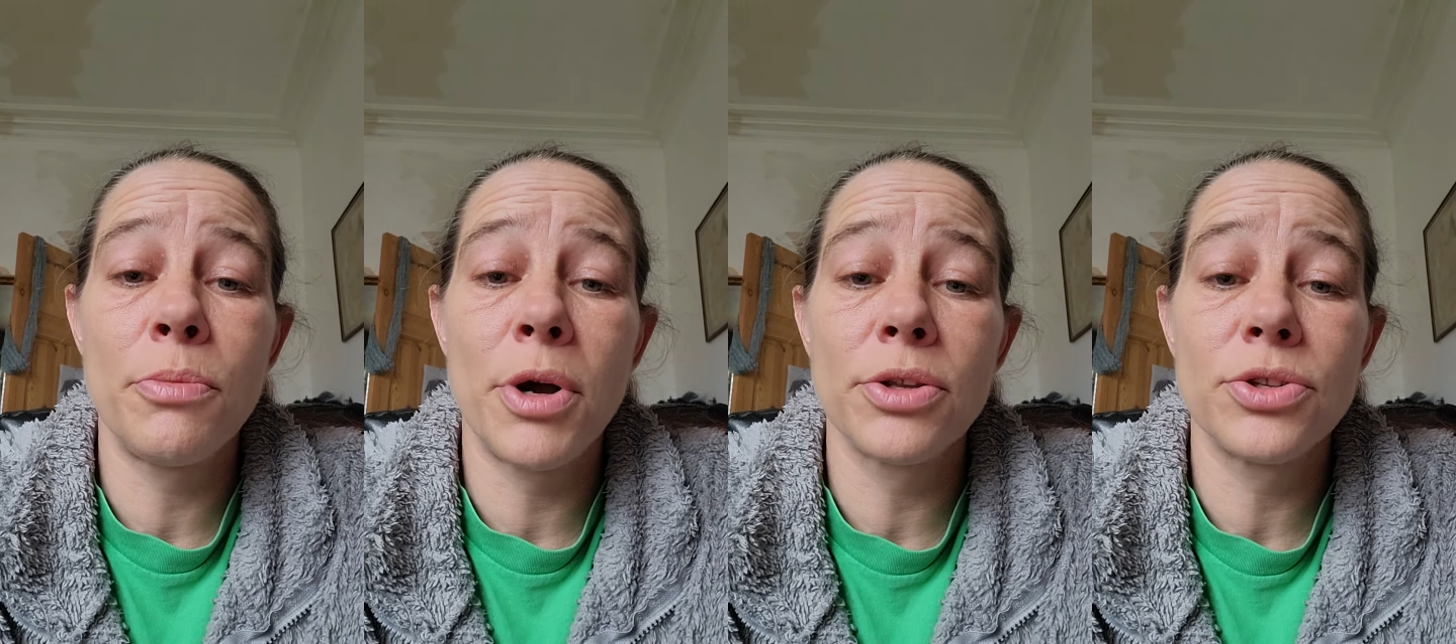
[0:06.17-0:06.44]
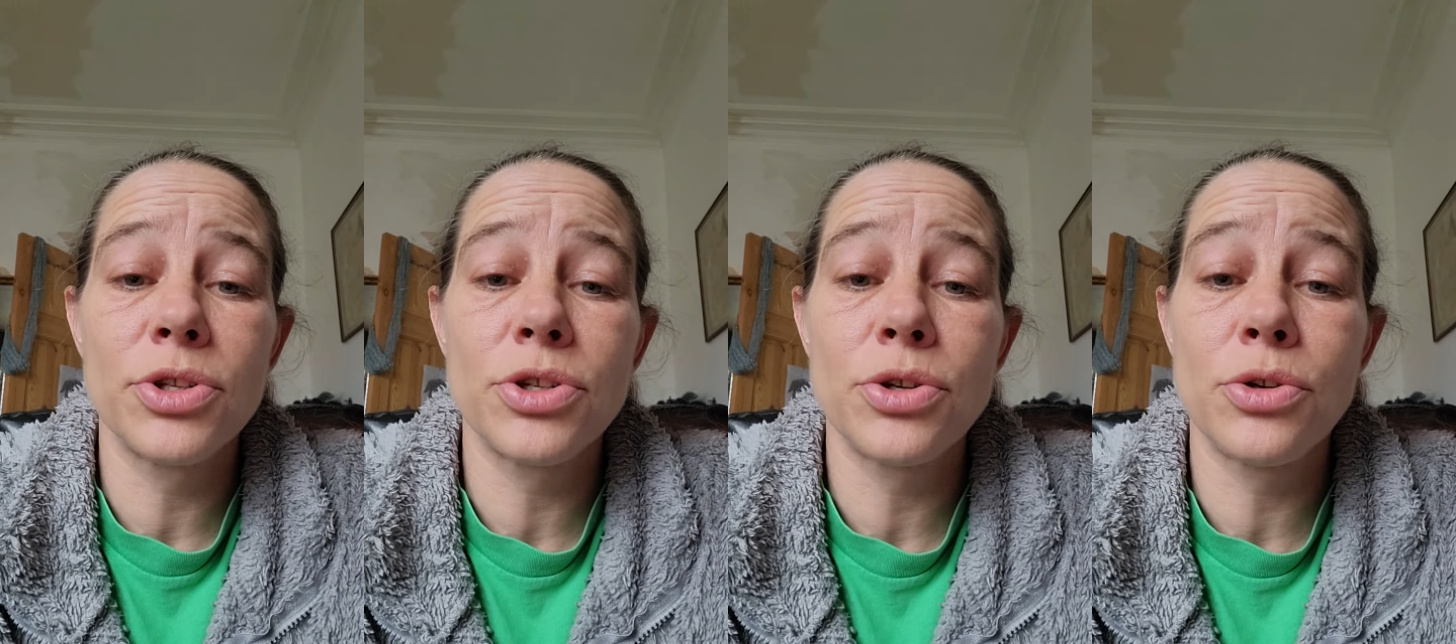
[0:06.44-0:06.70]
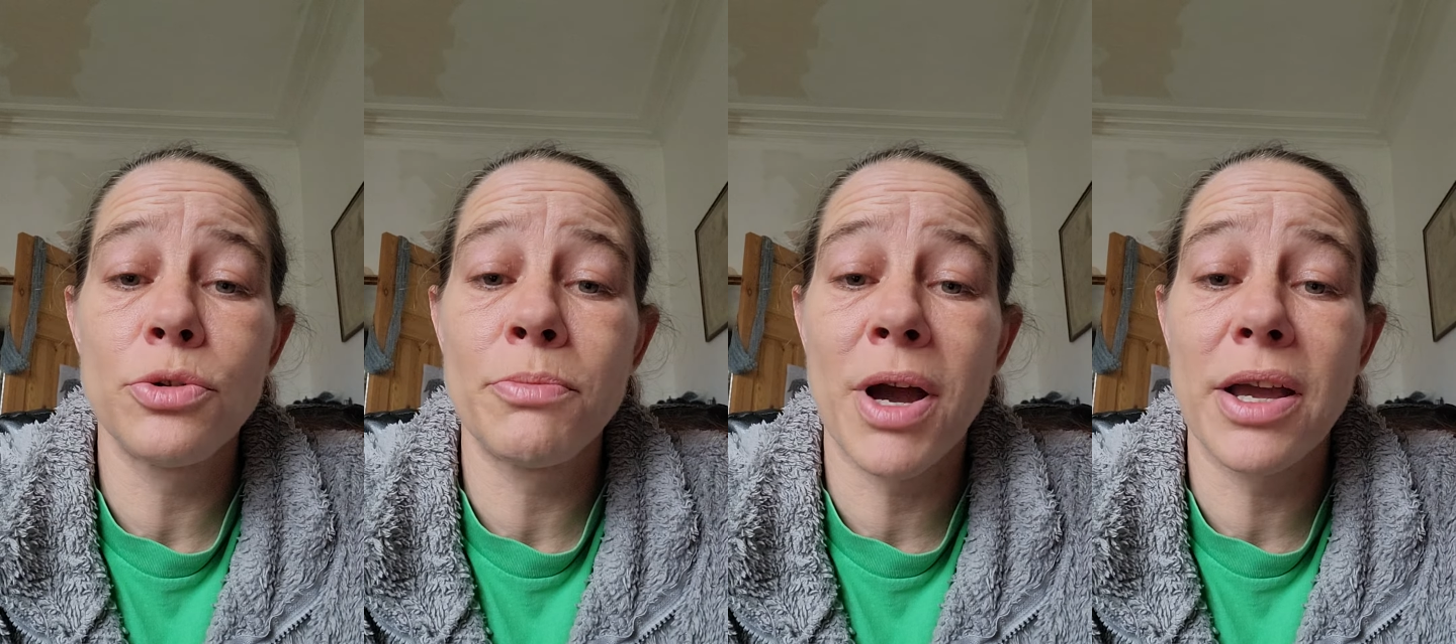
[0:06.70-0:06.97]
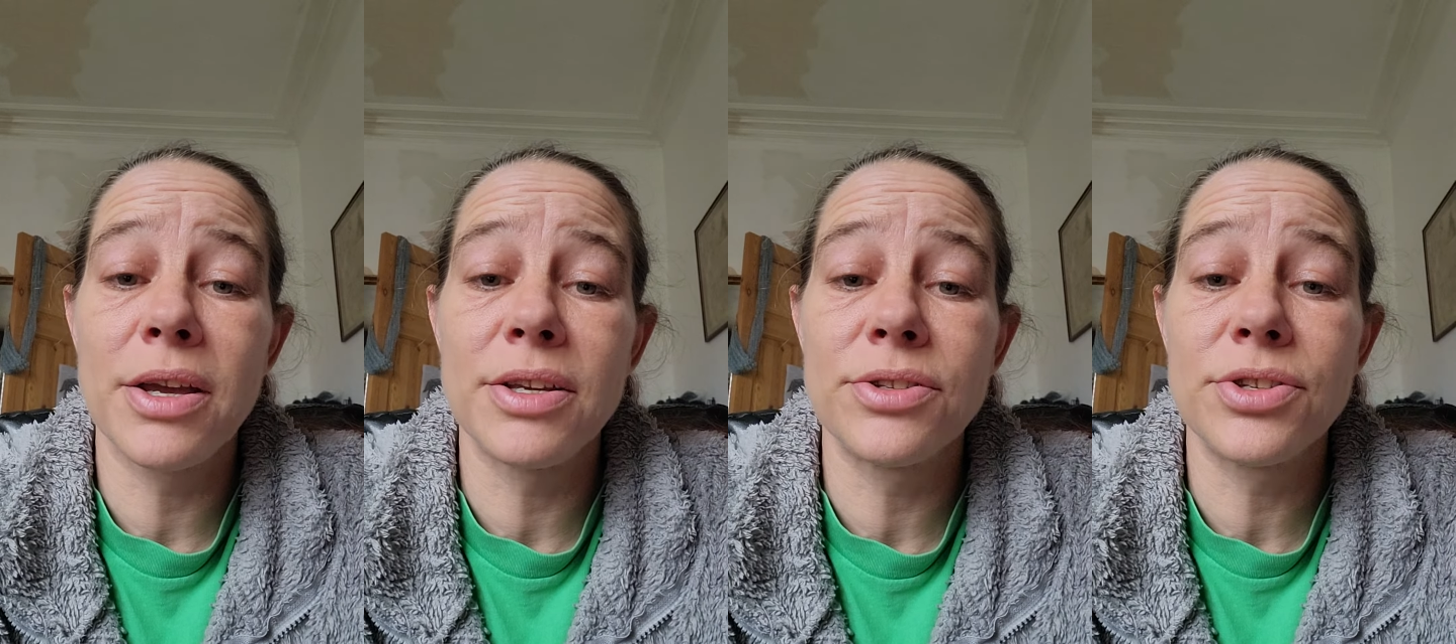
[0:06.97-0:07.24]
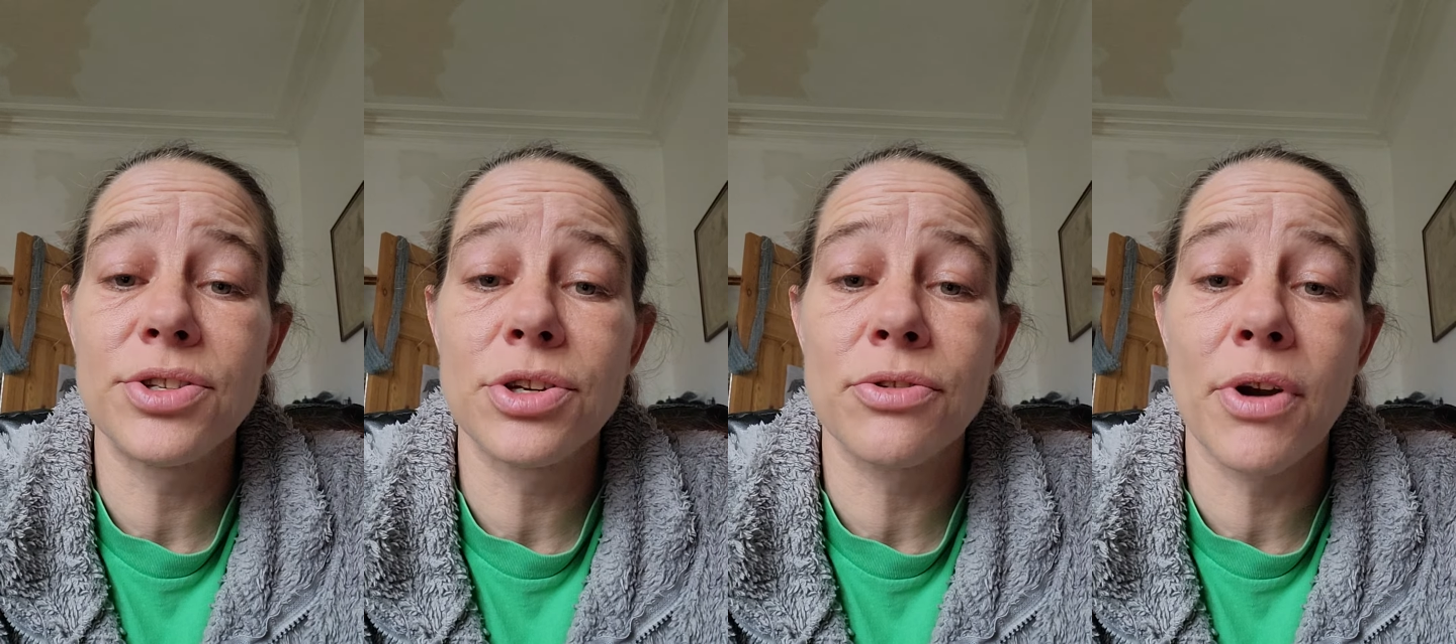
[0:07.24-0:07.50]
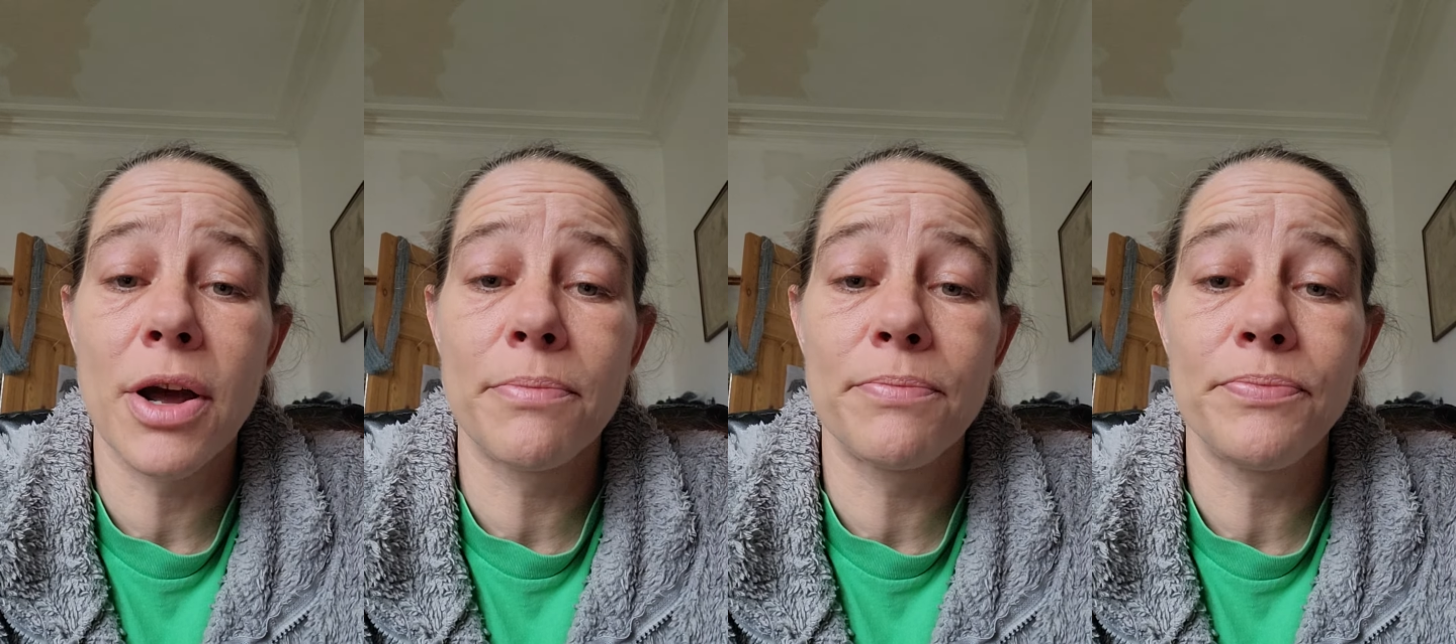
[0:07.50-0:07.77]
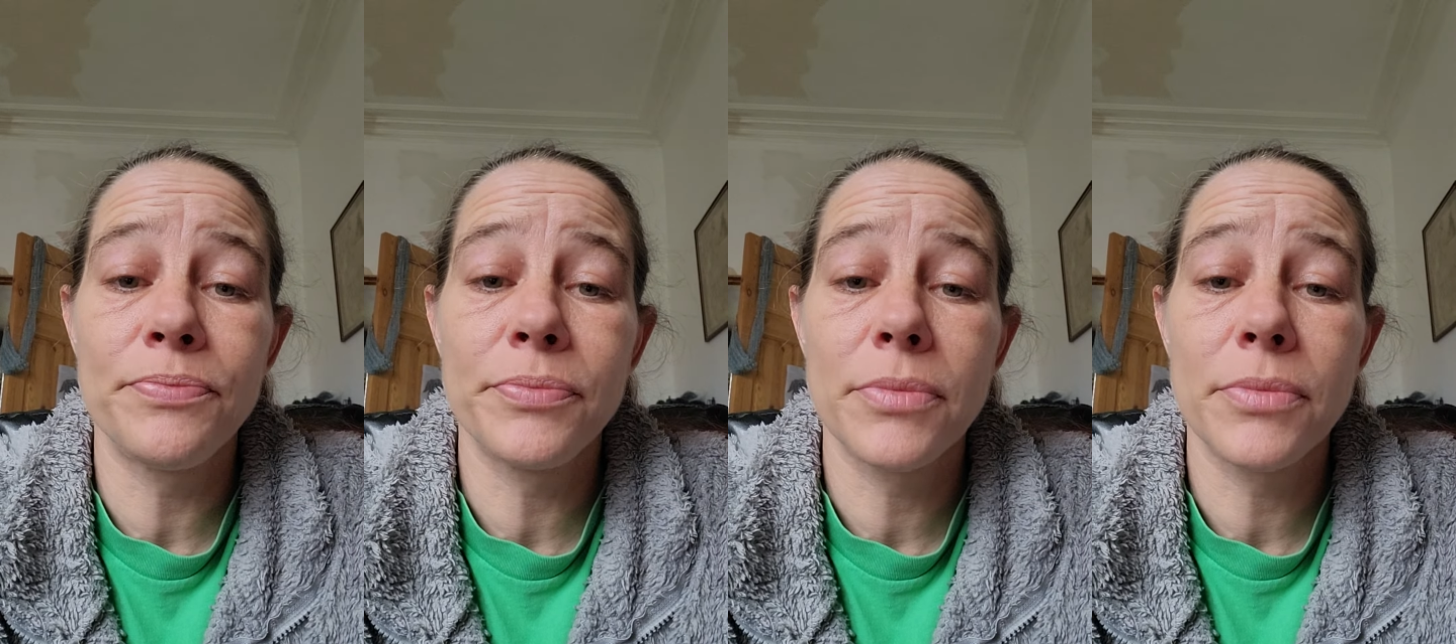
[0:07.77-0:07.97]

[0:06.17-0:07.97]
on to my Instagram.